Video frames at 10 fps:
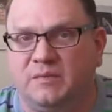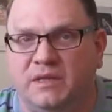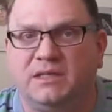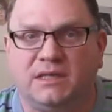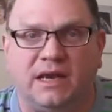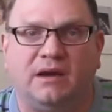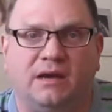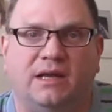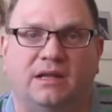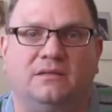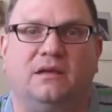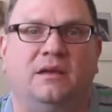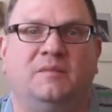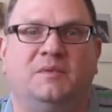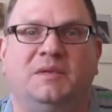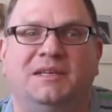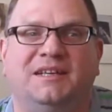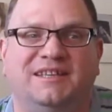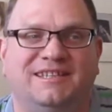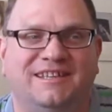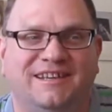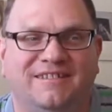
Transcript: been scary at times, because